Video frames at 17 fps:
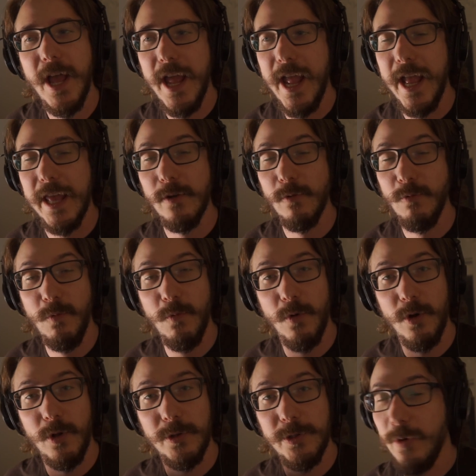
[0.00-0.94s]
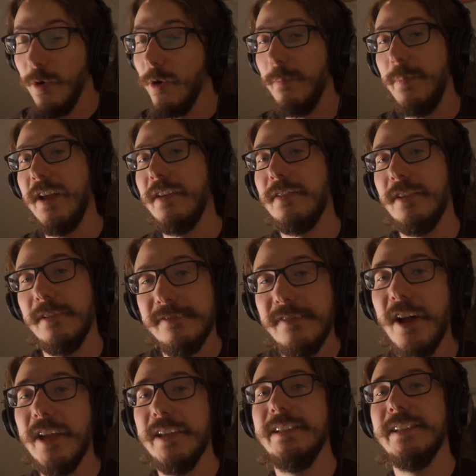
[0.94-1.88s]
and we'll do our best to
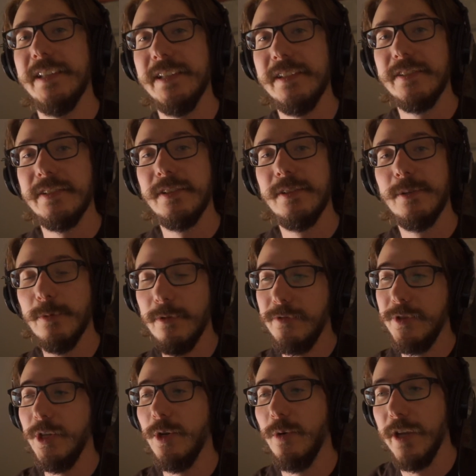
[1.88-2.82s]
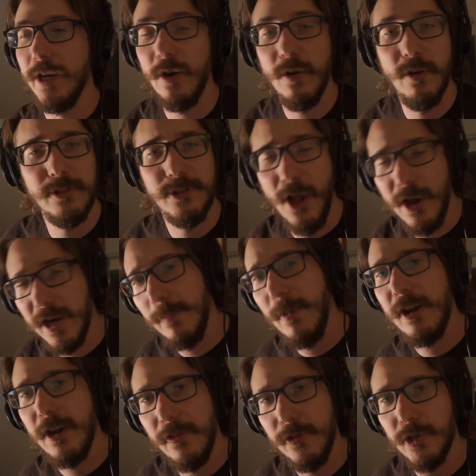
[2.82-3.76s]
find it, review it, or talk
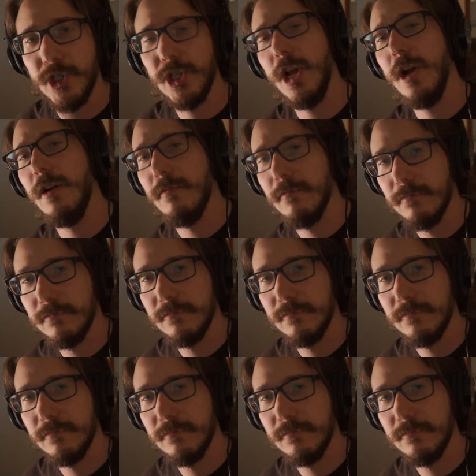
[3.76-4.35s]
about it on the show.